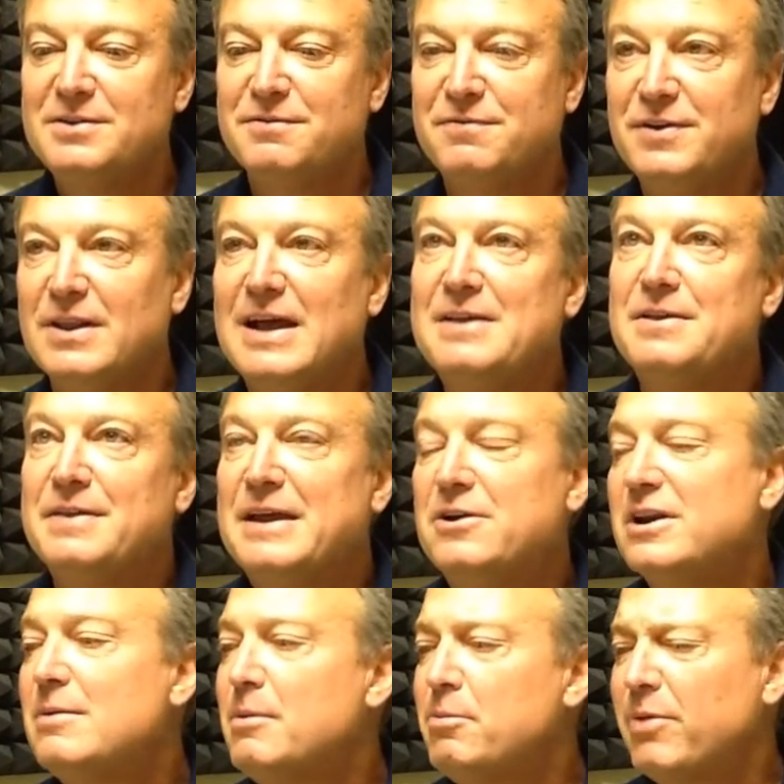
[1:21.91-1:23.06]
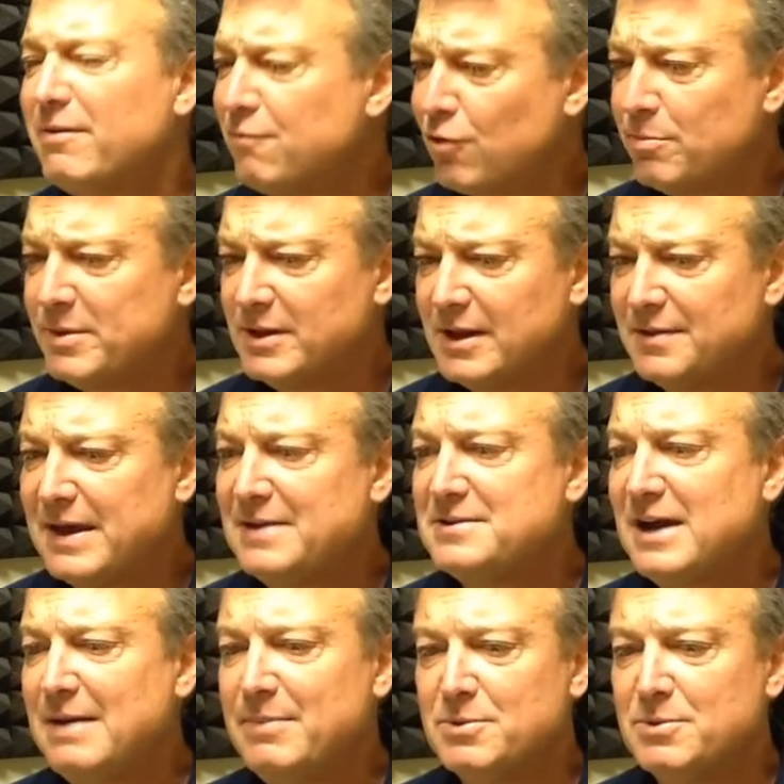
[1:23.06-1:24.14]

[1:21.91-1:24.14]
feel like they could come up with a formula at that time